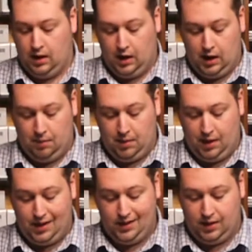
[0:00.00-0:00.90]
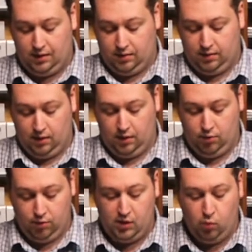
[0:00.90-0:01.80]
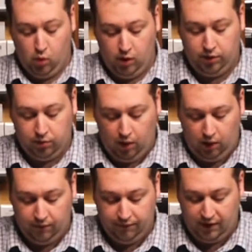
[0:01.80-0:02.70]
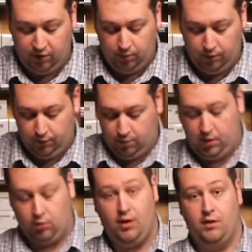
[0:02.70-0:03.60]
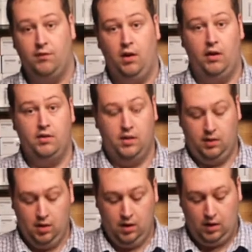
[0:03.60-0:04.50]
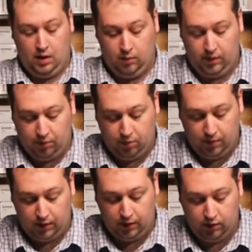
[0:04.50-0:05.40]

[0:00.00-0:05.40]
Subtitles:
And it's a really worthwhile investment for a bit of creative lighting without spending